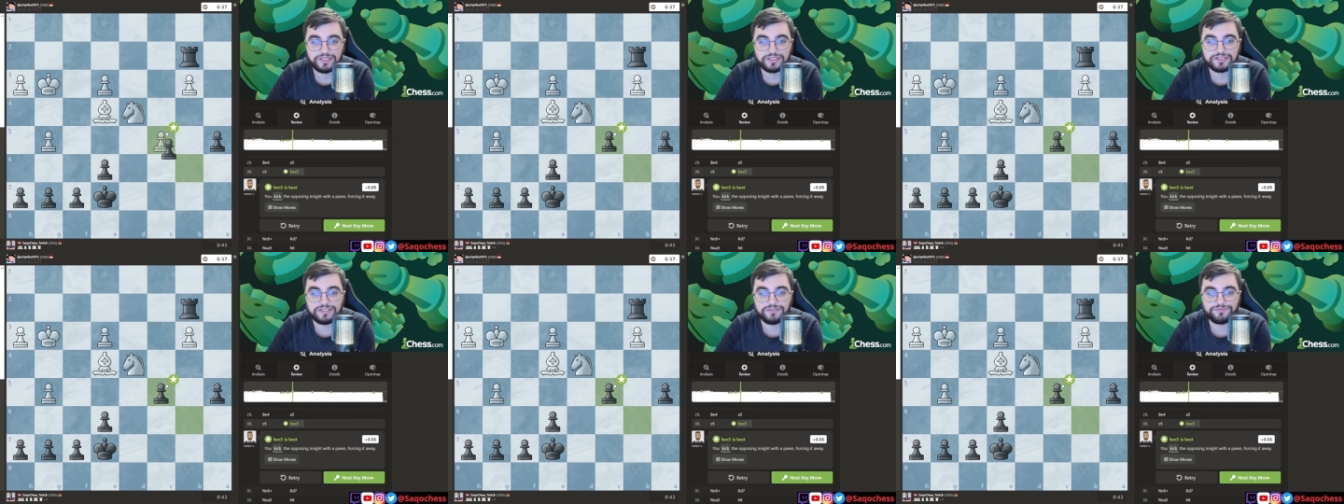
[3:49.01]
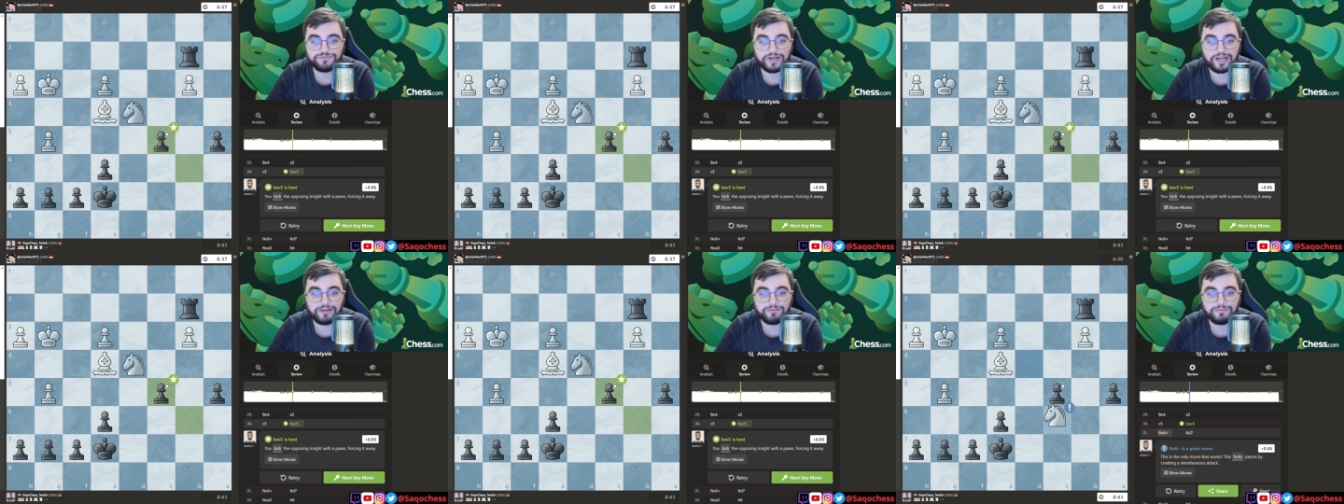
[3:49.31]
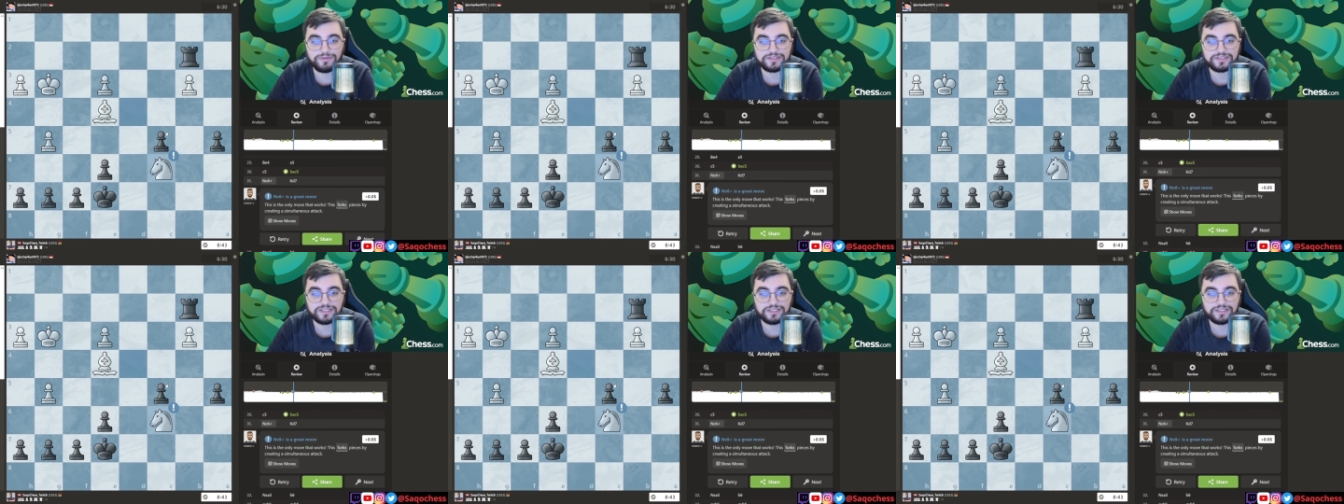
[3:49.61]

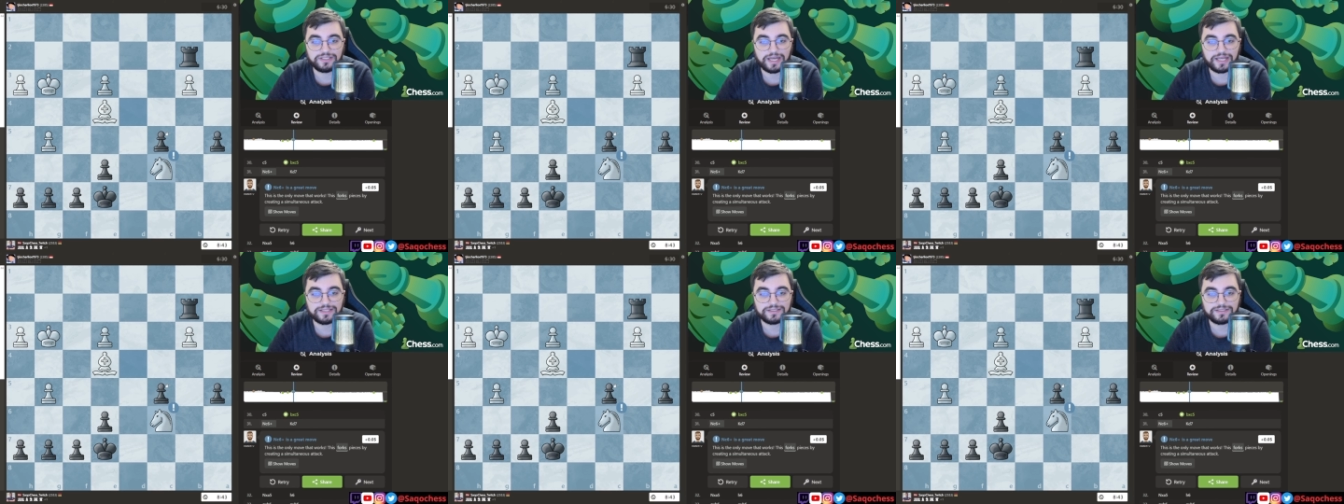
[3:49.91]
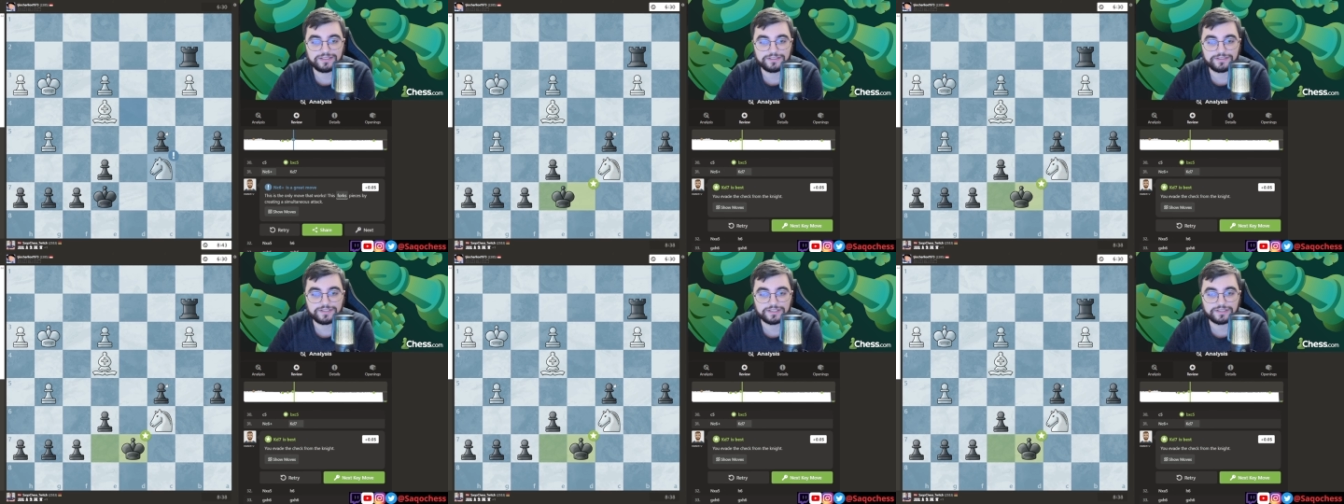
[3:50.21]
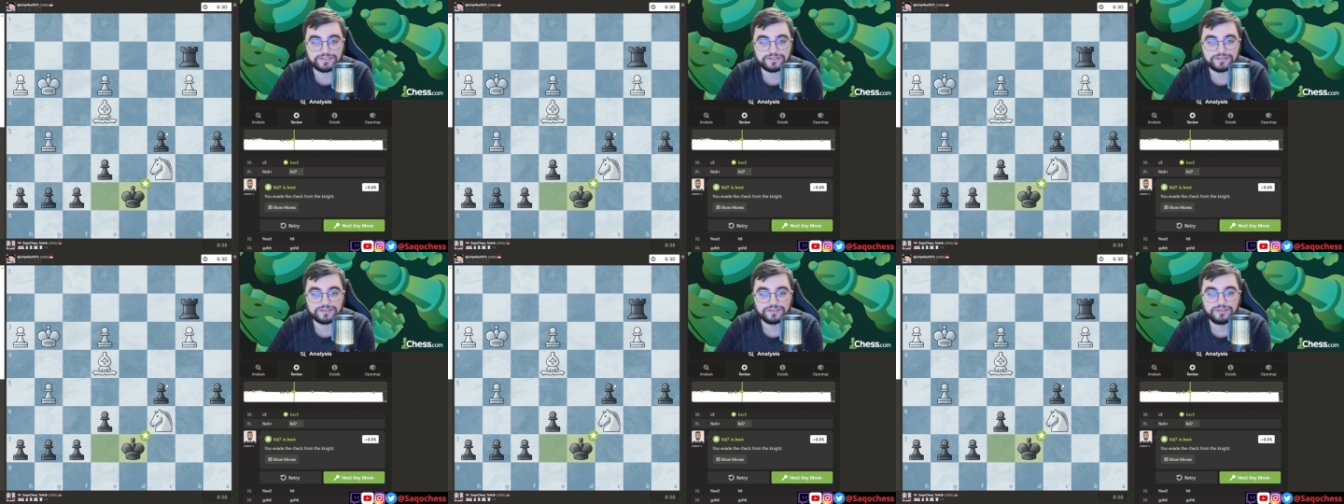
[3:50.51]
c5, it's in knight
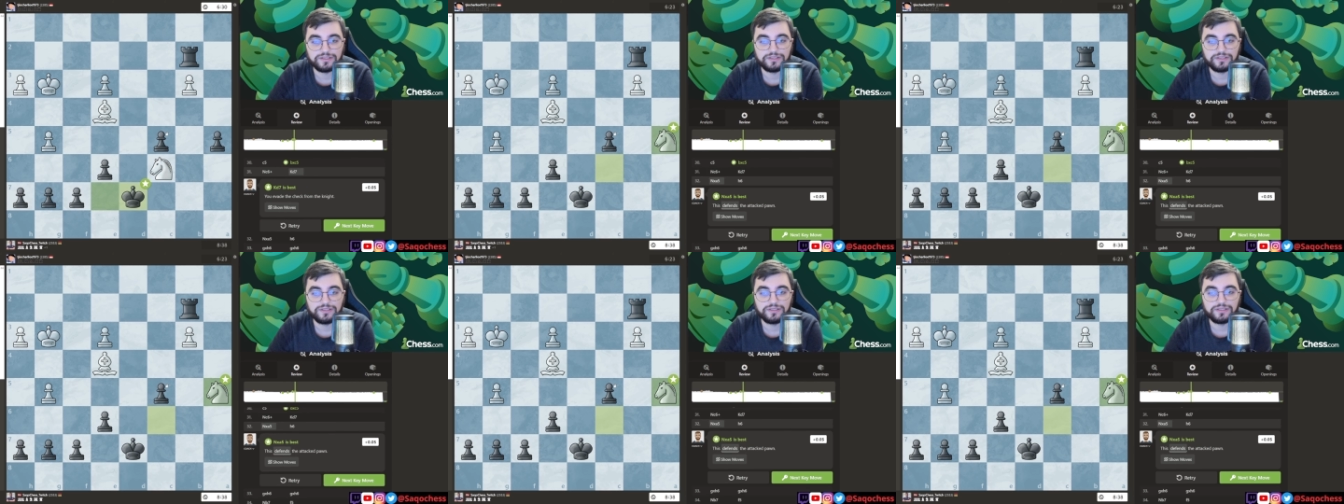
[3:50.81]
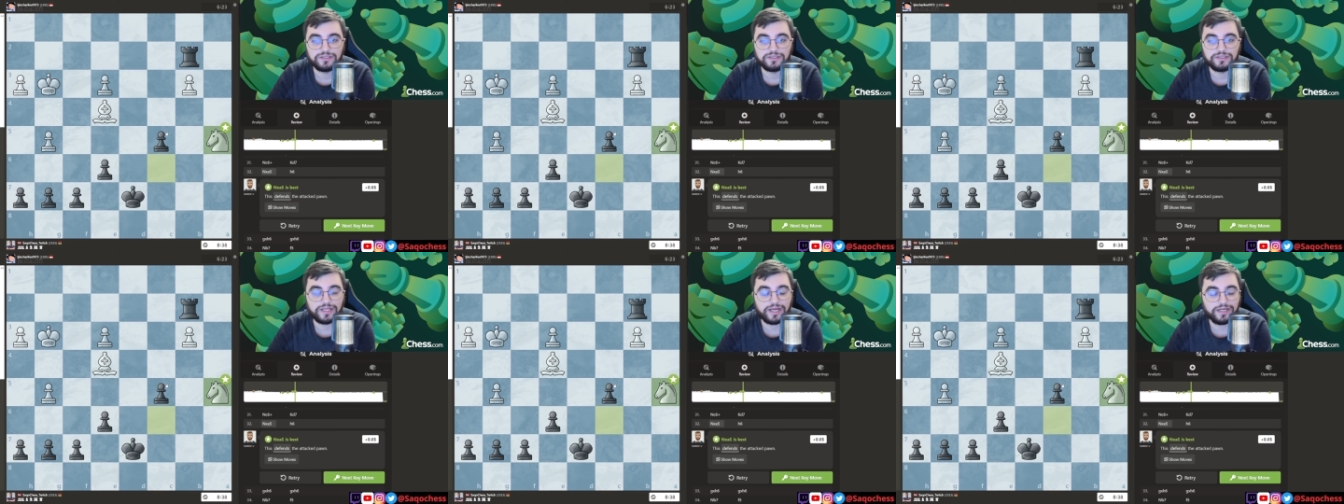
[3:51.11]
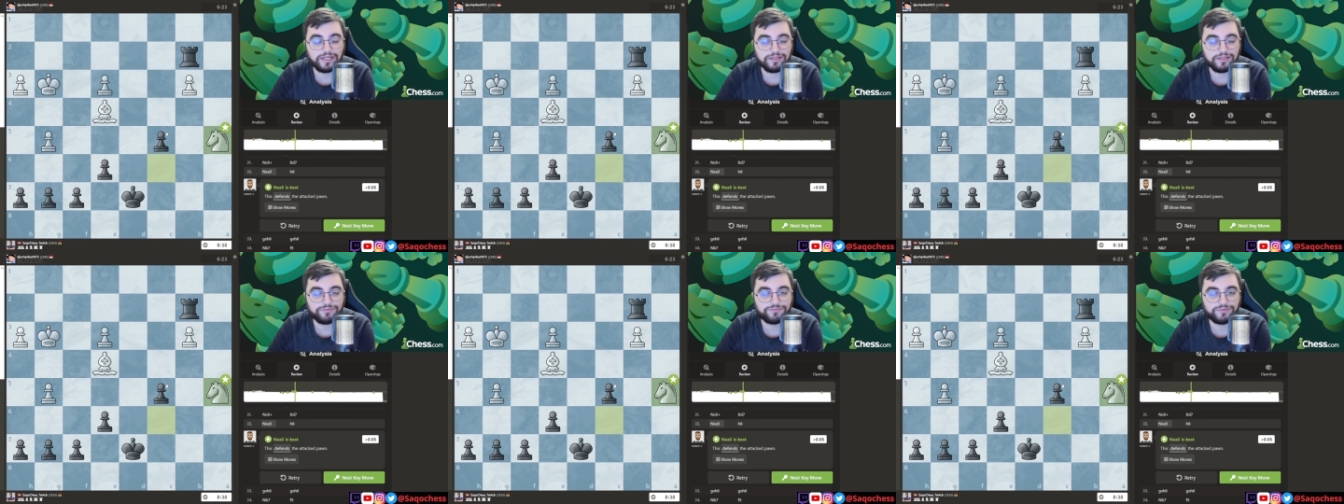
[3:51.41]
c6,
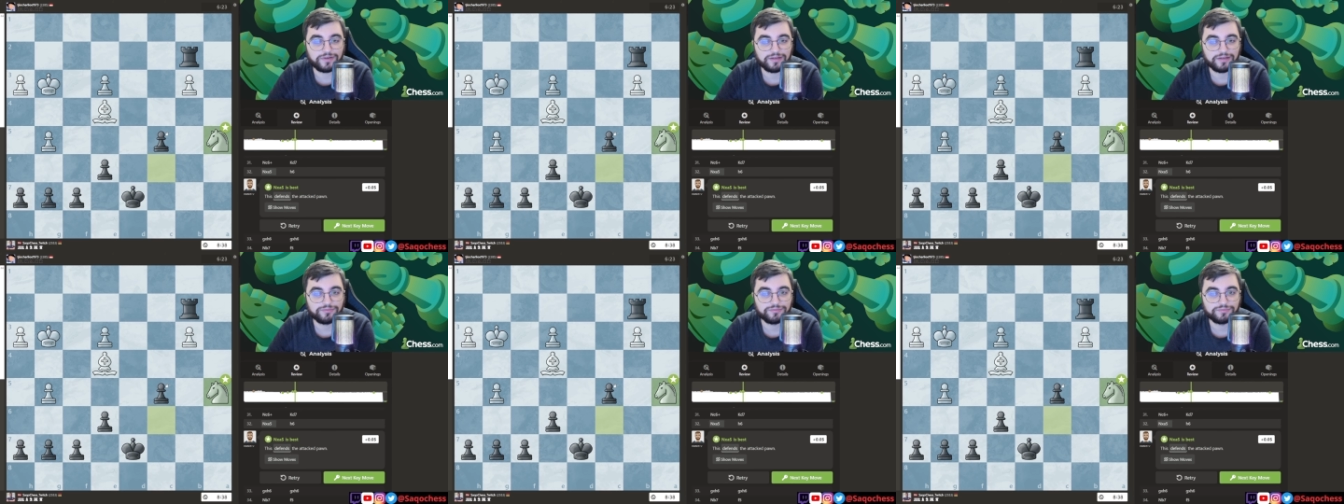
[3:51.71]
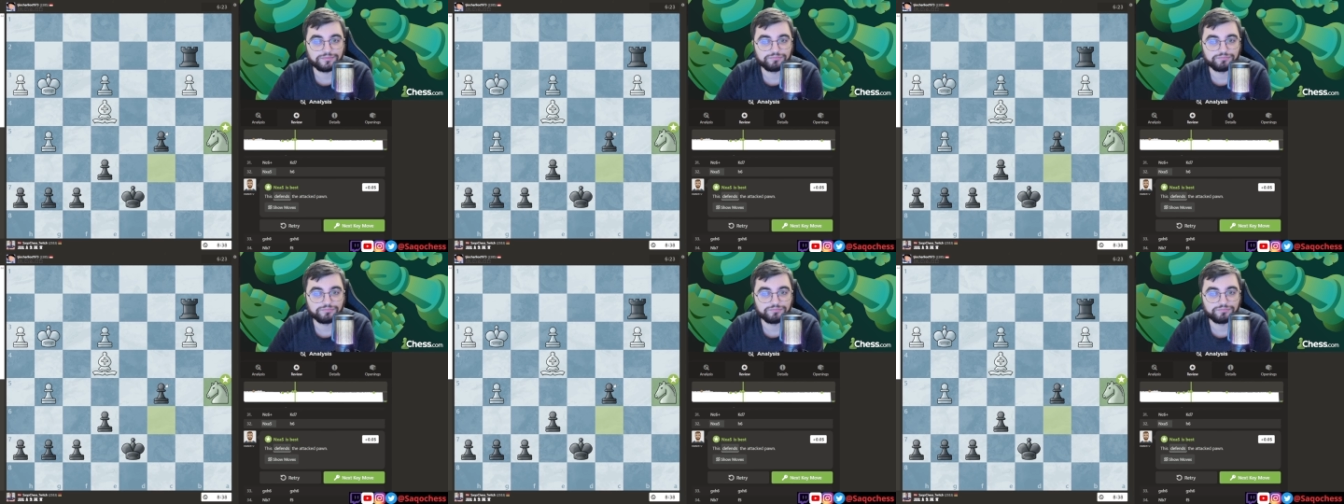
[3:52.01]
knight a5.